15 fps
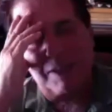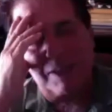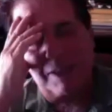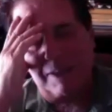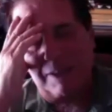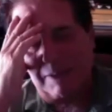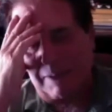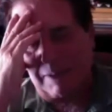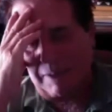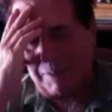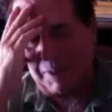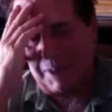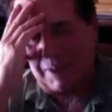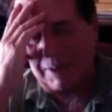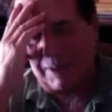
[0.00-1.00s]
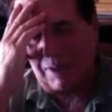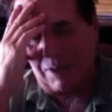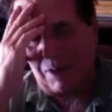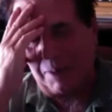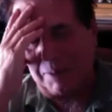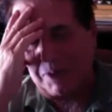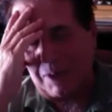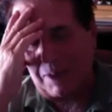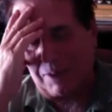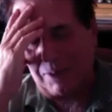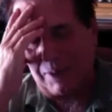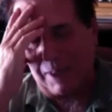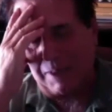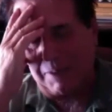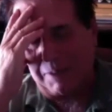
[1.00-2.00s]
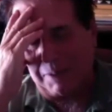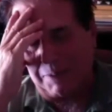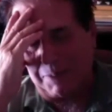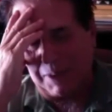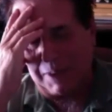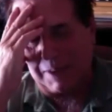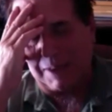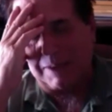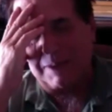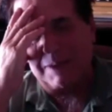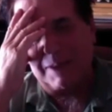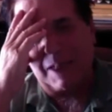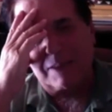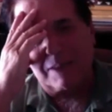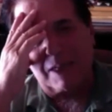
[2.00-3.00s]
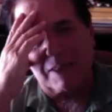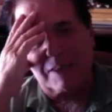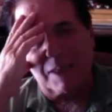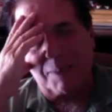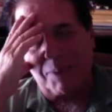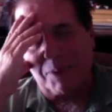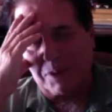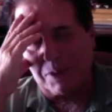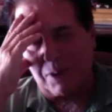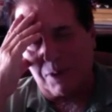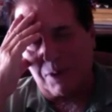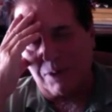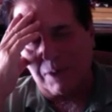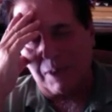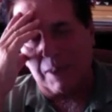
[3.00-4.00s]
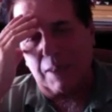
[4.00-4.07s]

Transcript: the herbs are cooling, but that's not temperature cold.